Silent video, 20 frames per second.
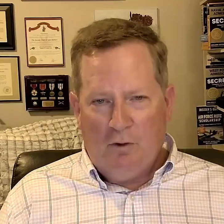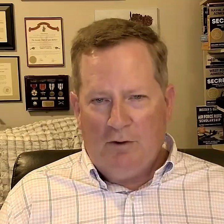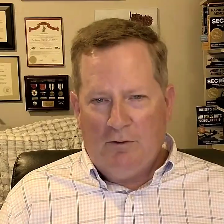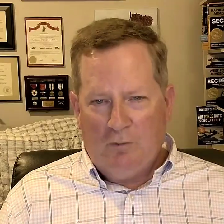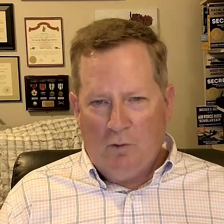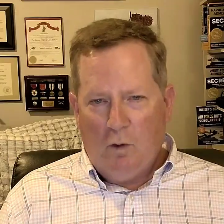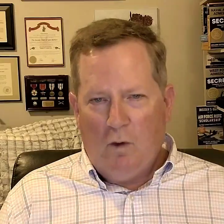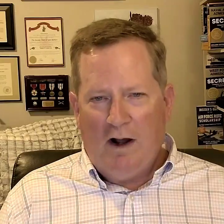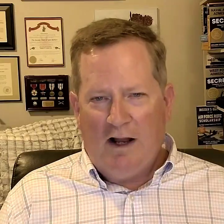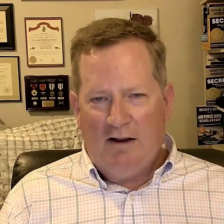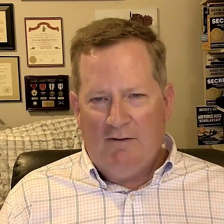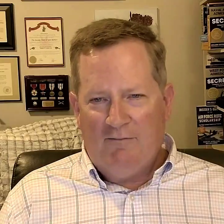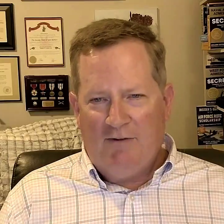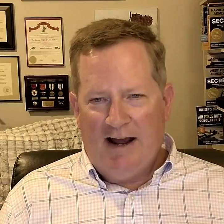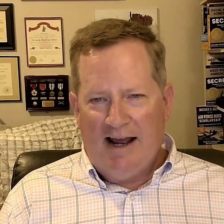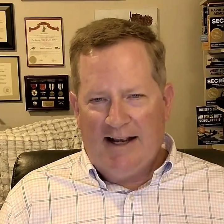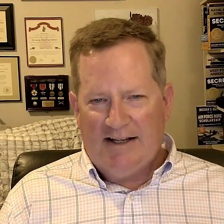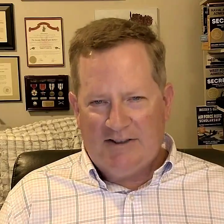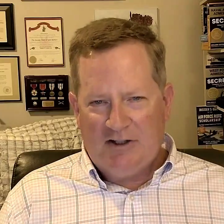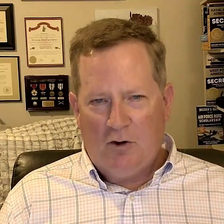would
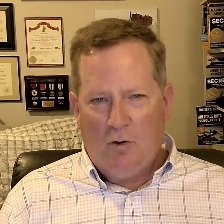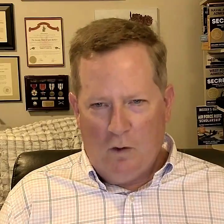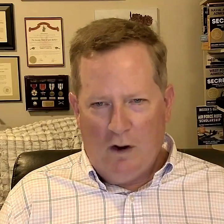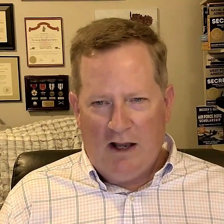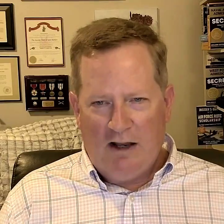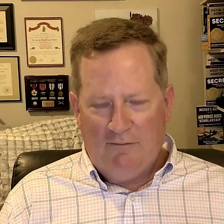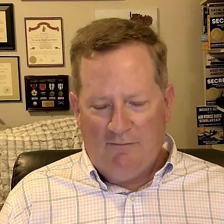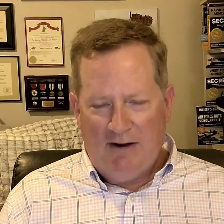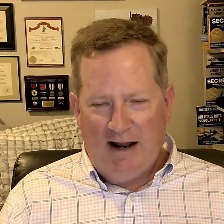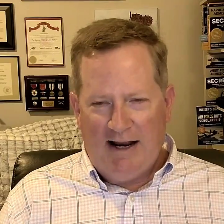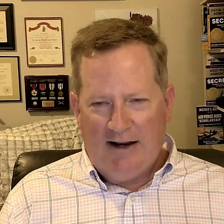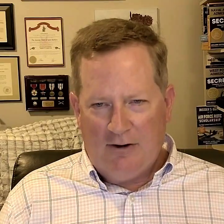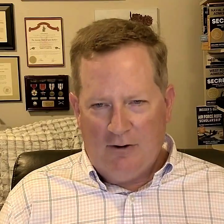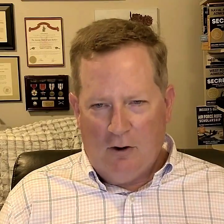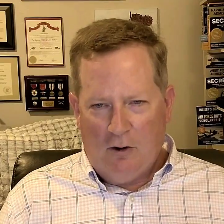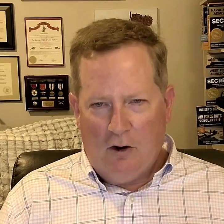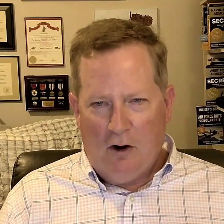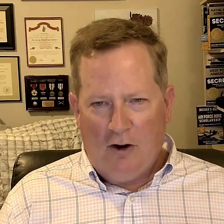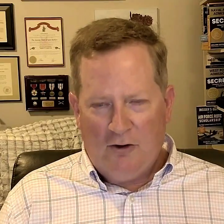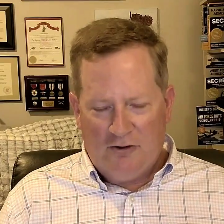qualify as a qualified
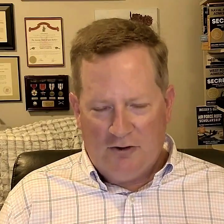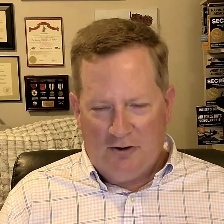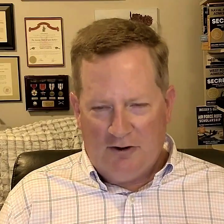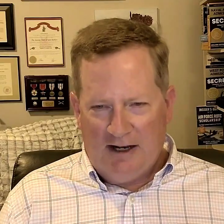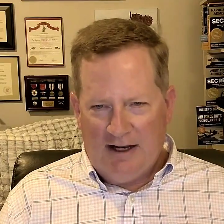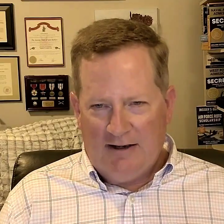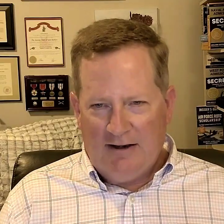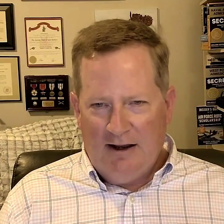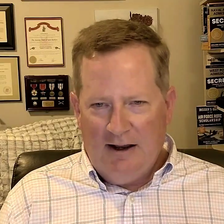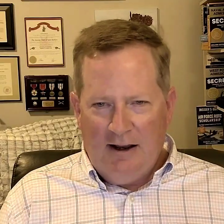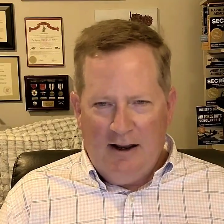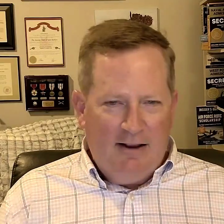alternate,